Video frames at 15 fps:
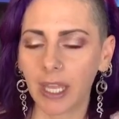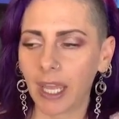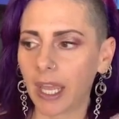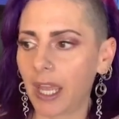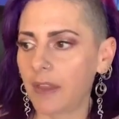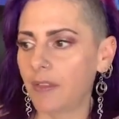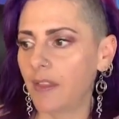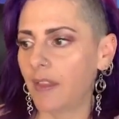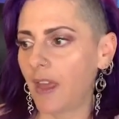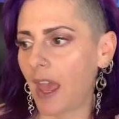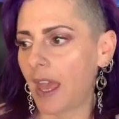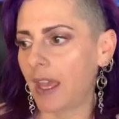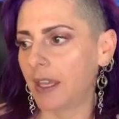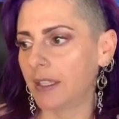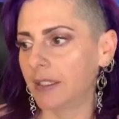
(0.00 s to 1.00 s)
and
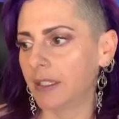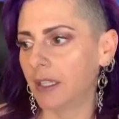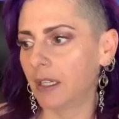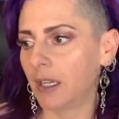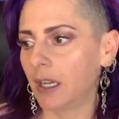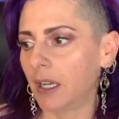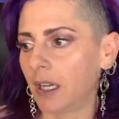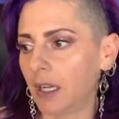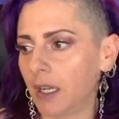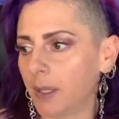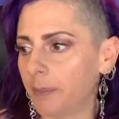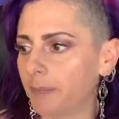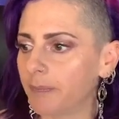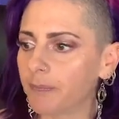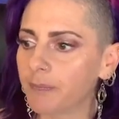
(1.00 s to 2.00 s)
then
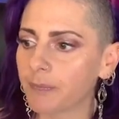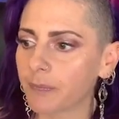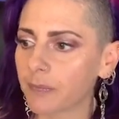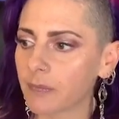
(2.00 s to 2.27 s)
um,